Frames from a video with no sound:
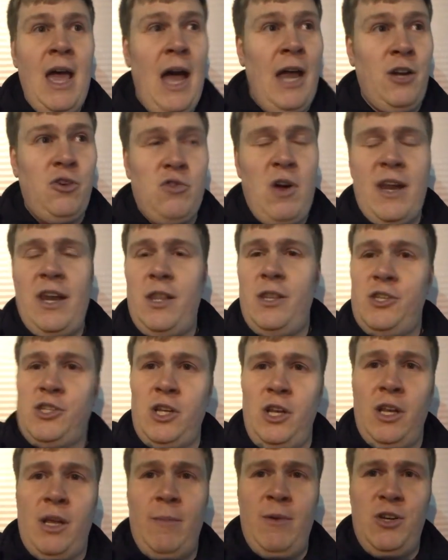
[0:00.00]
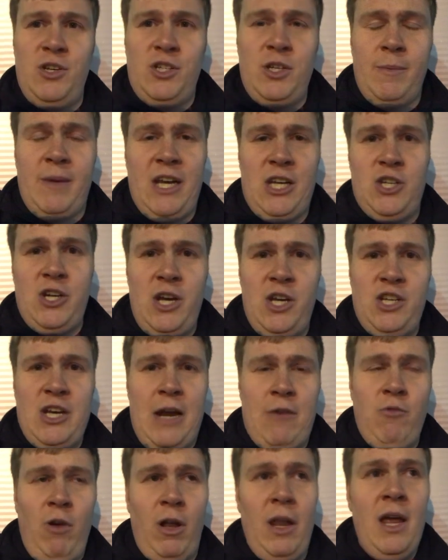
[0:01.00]
And credit the Sunderland Community Soup Kitchen in
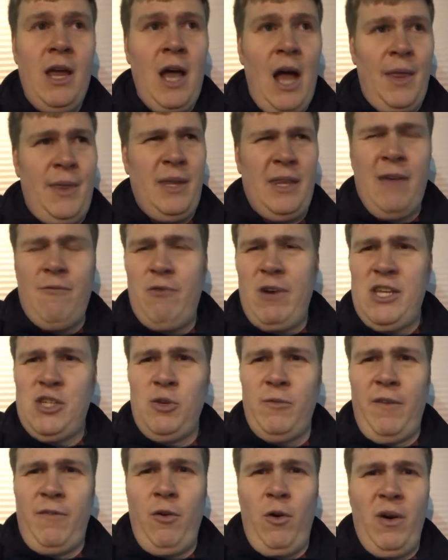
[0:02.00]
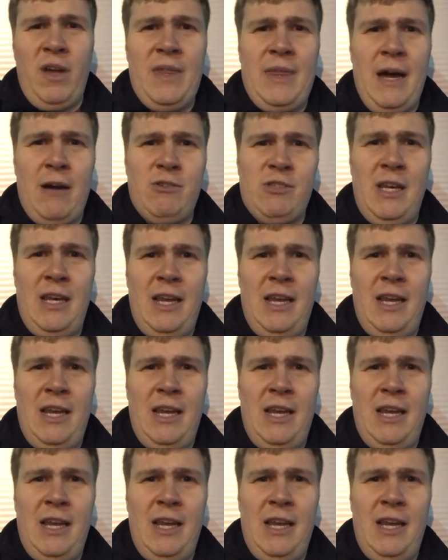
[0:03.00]
general. I think they've raised over 40,000